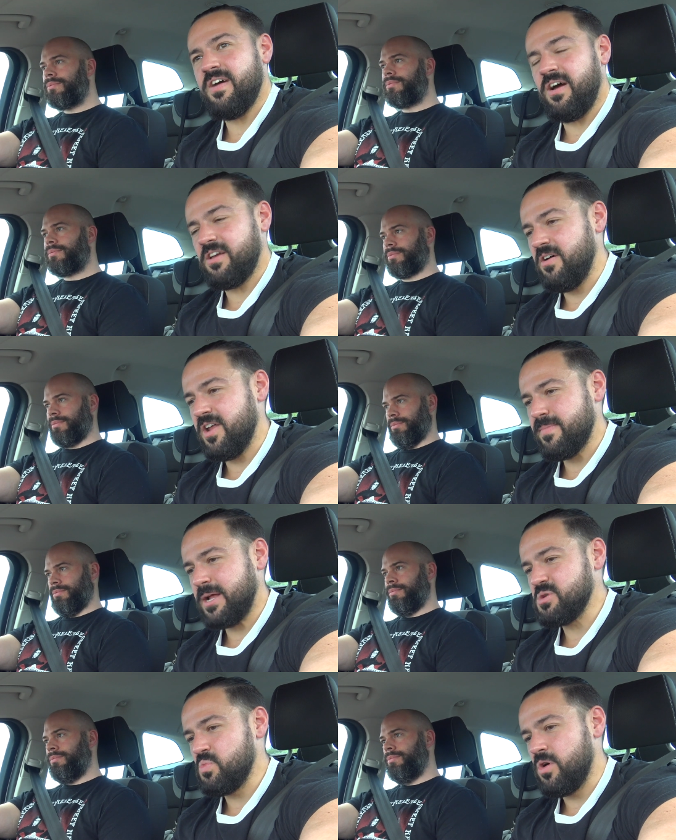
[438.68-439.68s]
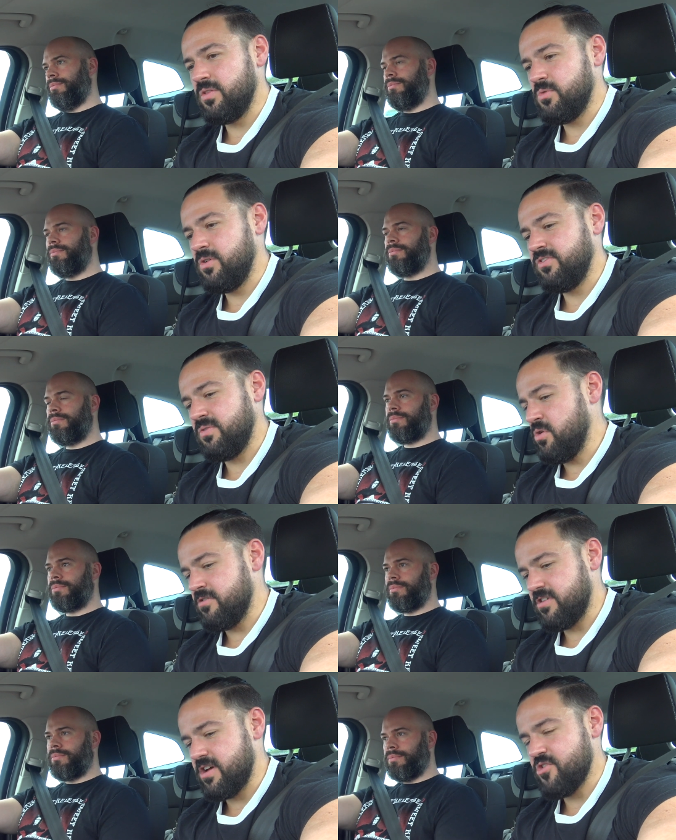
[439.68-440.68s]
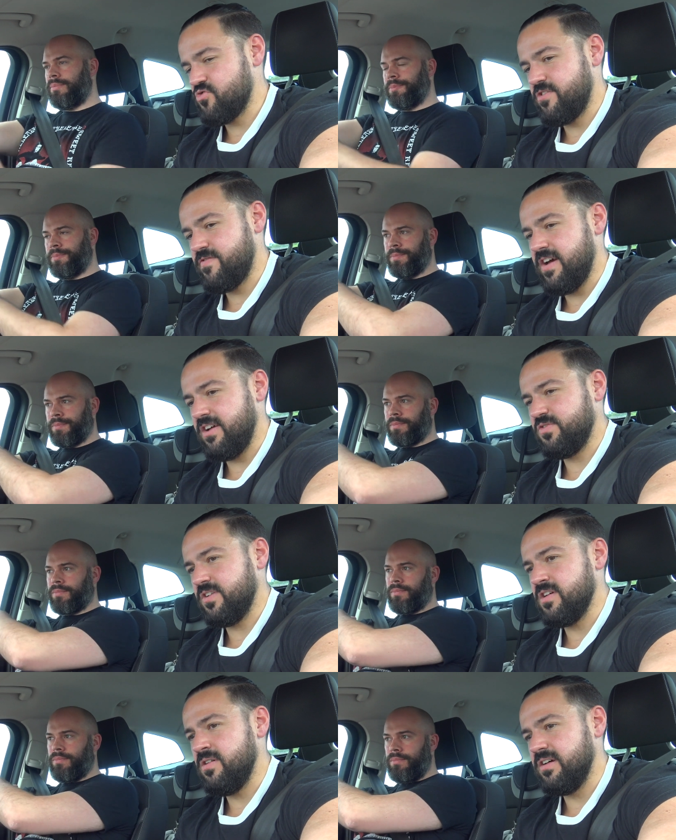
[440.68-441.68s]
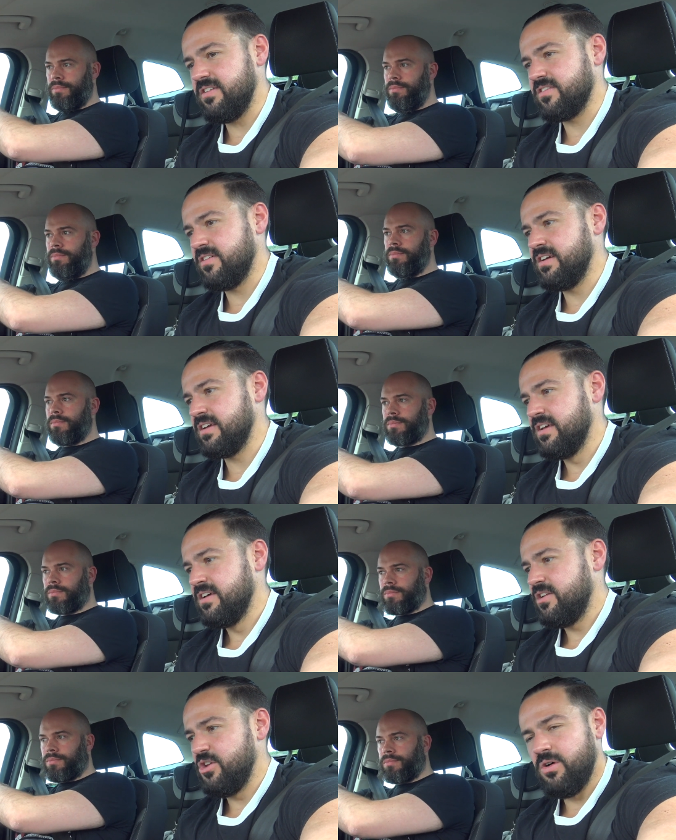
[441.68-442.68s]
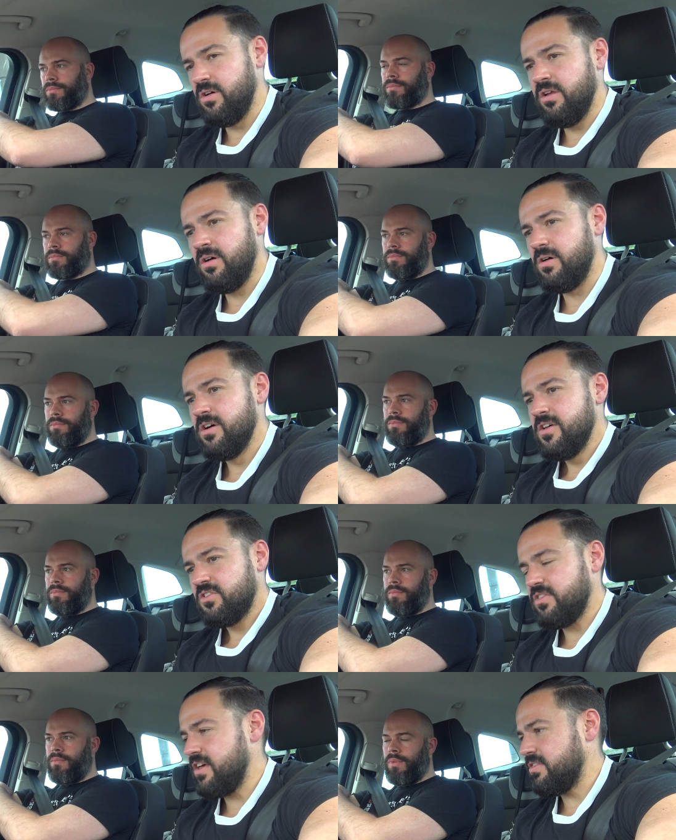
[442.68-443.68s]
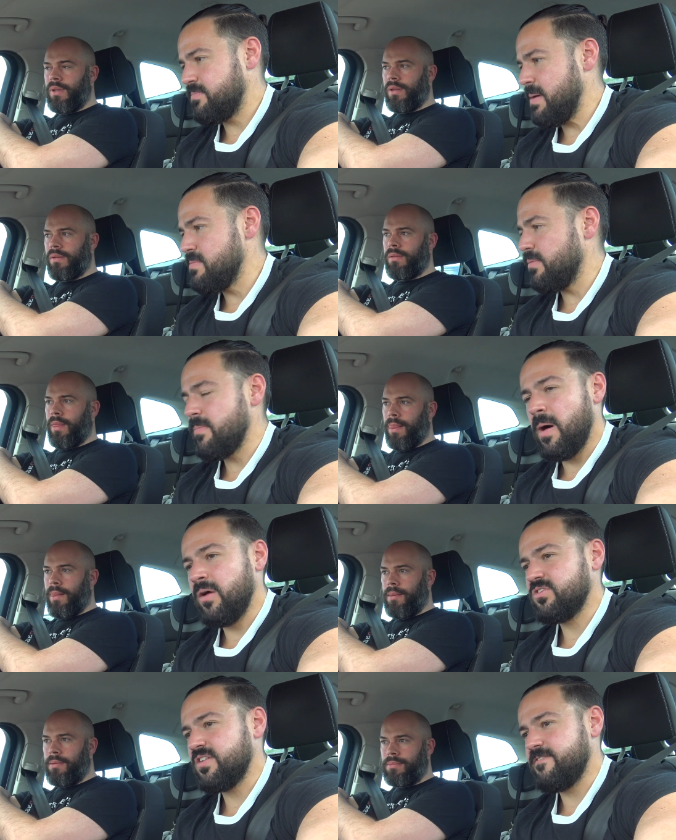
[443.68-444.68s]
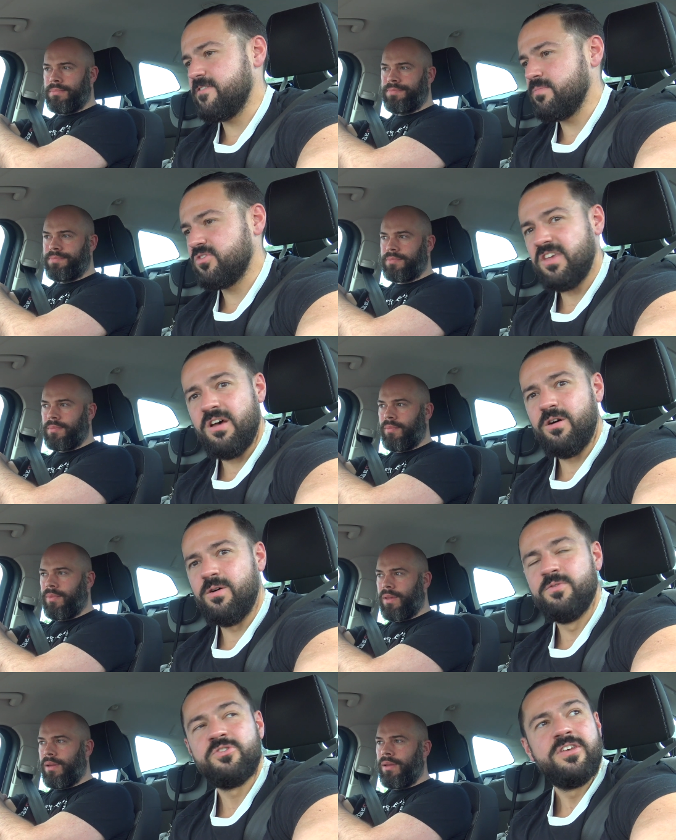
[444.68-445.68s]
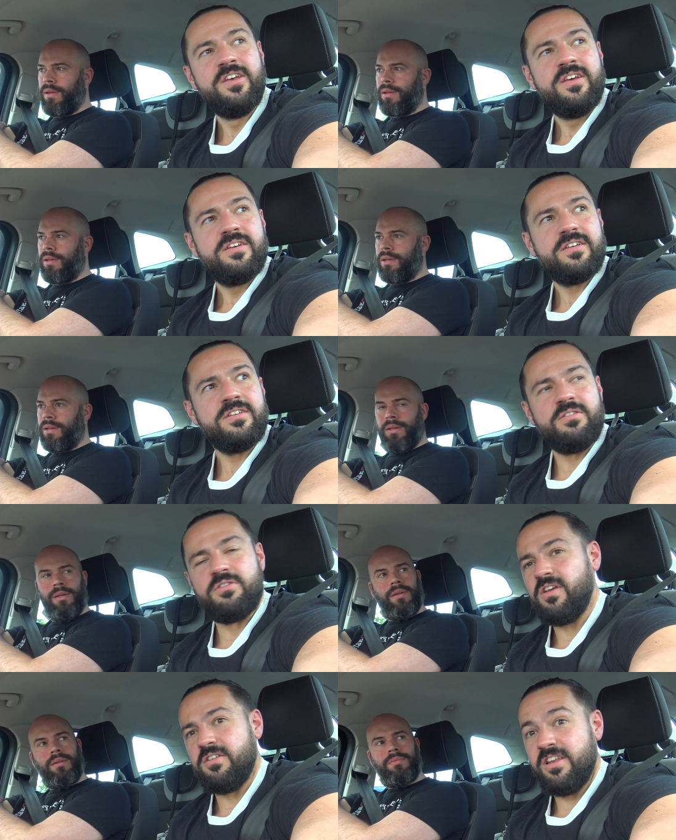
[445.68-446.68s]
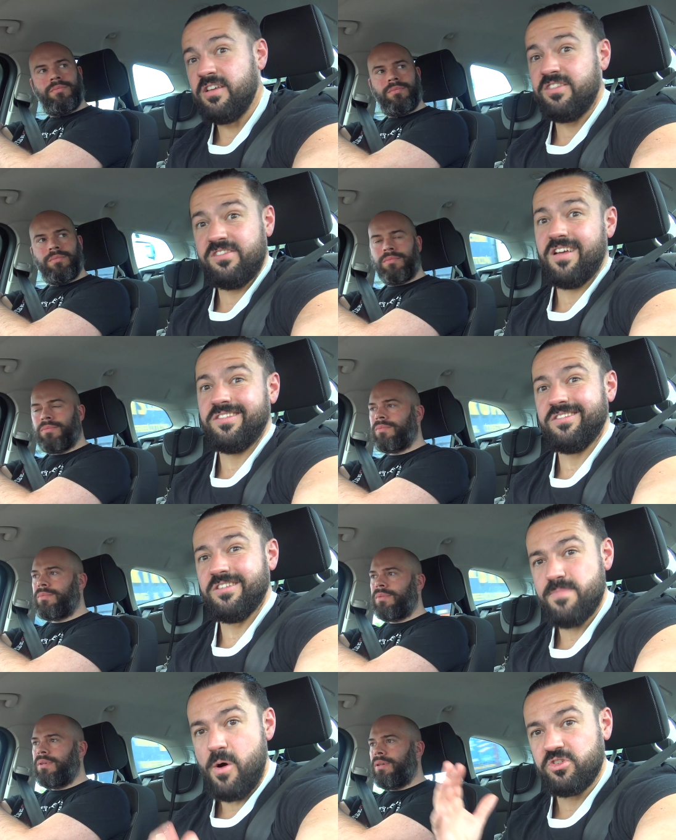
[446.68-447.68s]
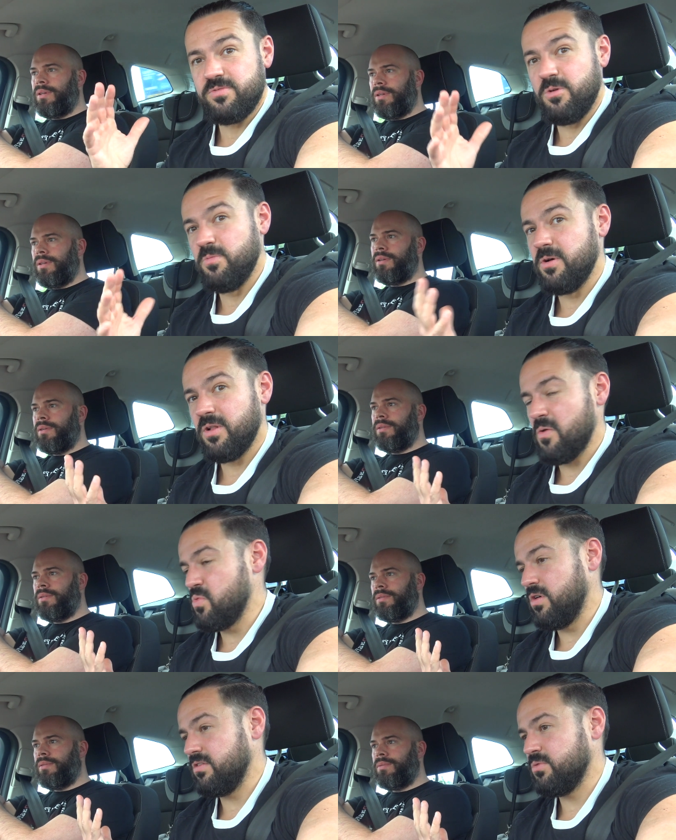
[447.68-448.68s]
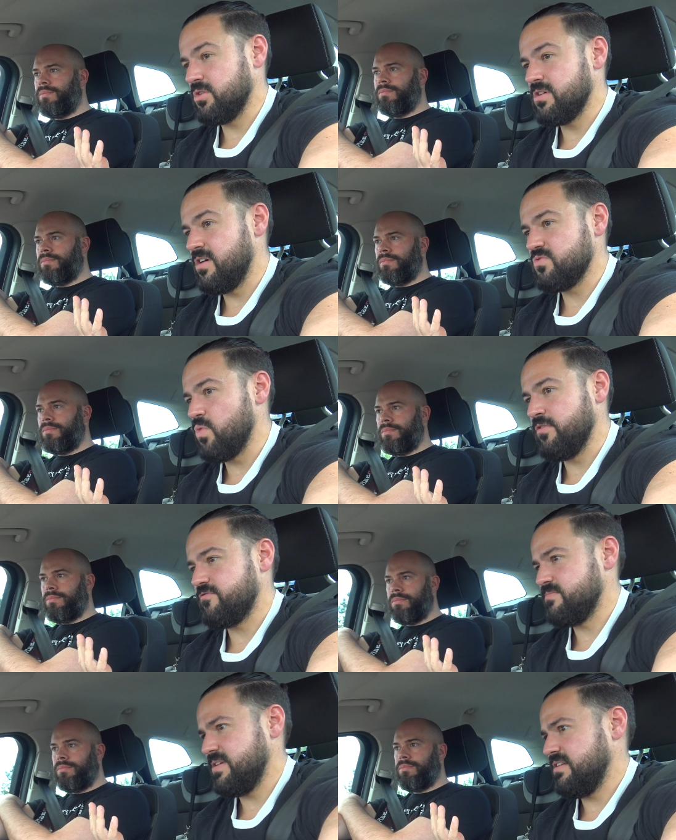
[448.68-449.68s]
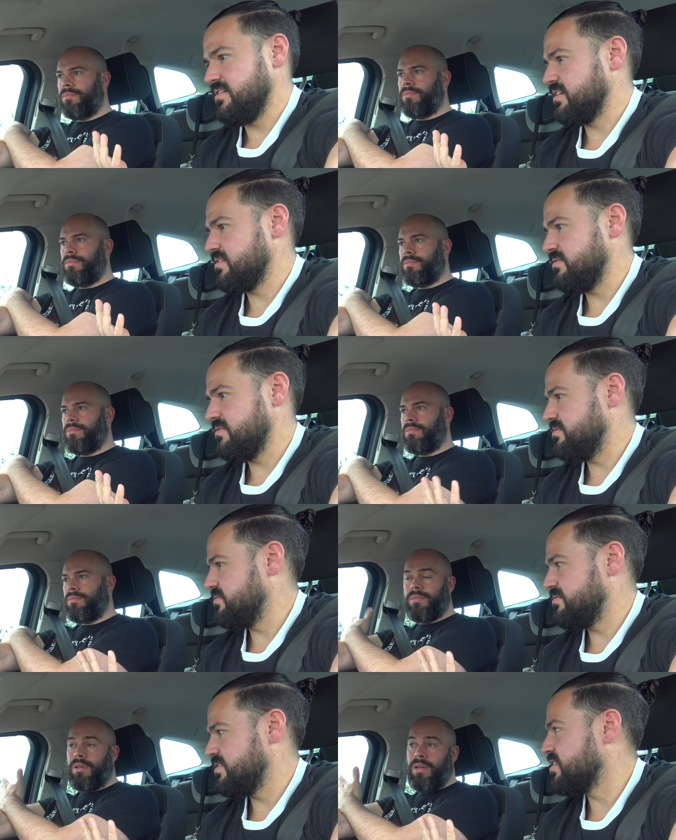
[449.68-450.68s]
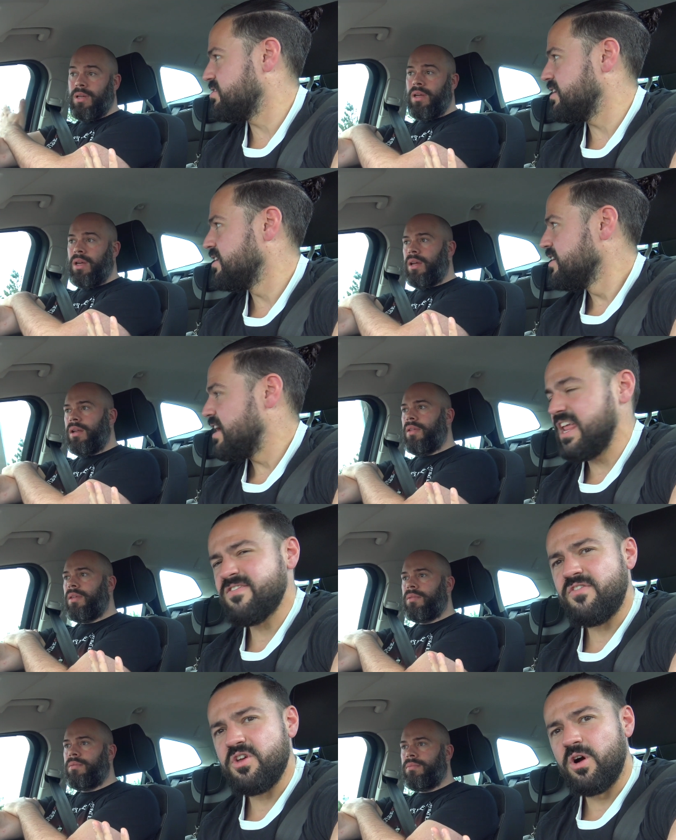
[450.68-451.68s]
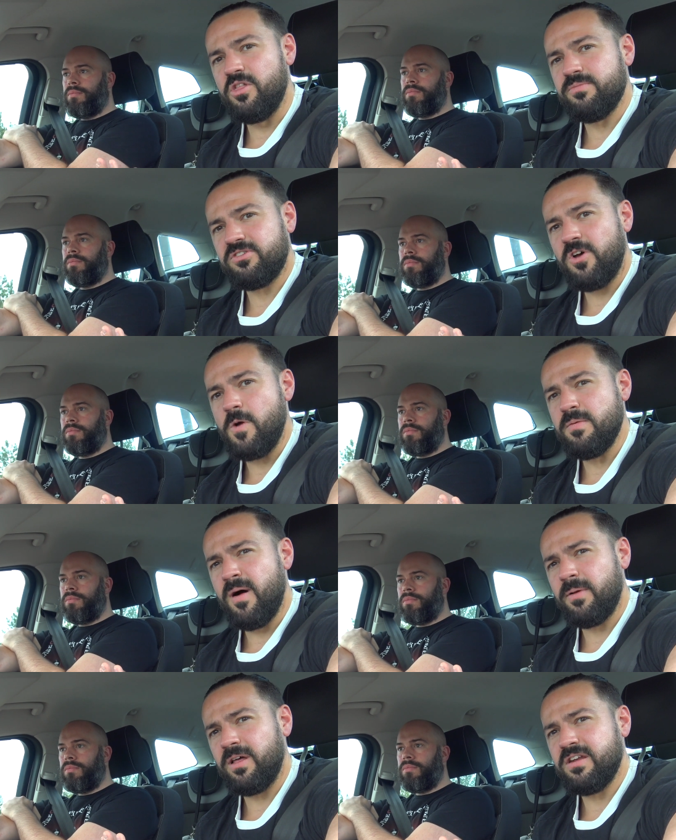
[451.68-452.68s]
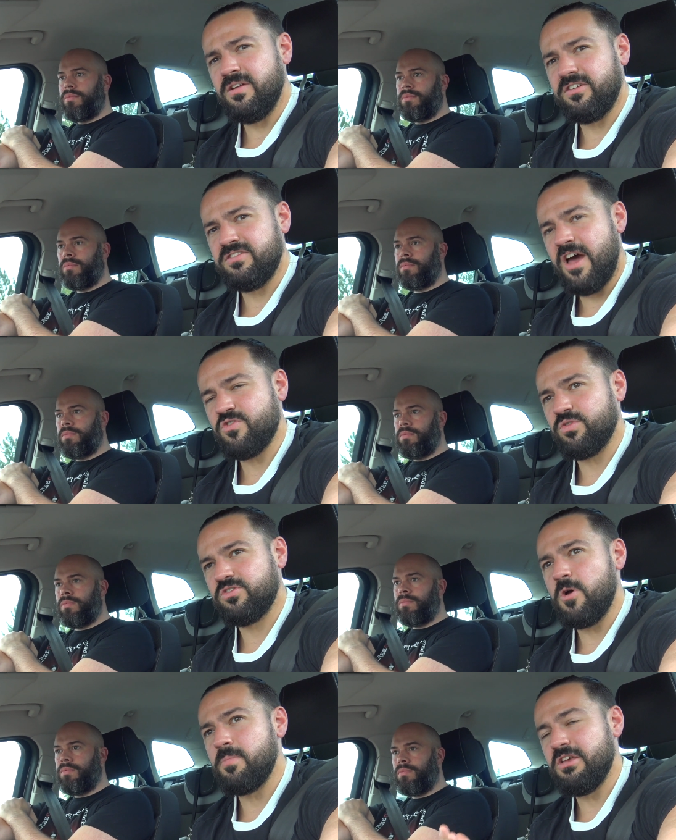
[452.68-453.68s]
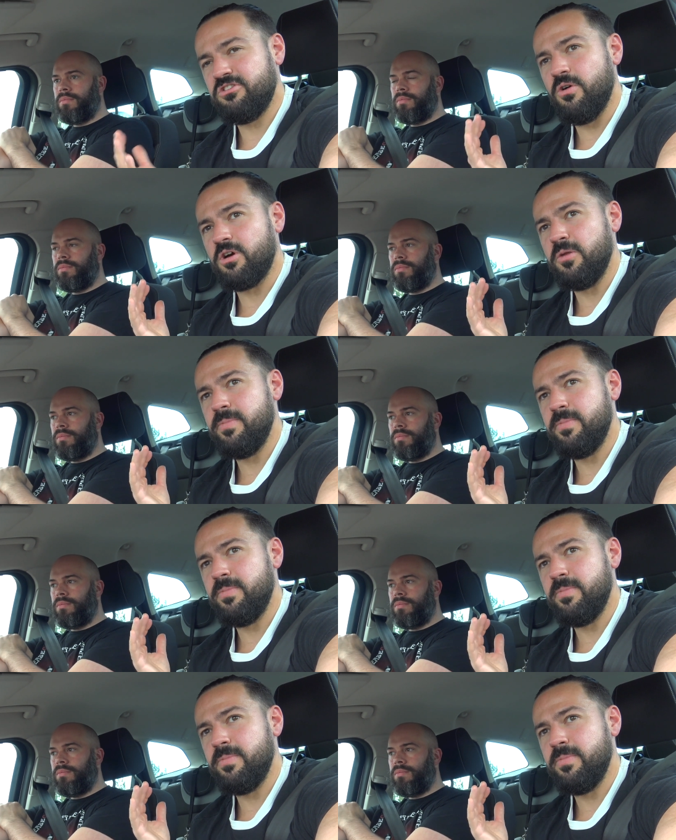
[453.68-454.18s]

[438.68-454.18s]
Speaker 1: I can't imagine what what is what are at country fairs for guys like not a lot. So the people might be buying stuff for themselves. Eh, say the least sexist as possible, but like what what do guys want from there? Like nothing. And but, even if you got them soap, it might be like a nice natural soap, but it's not going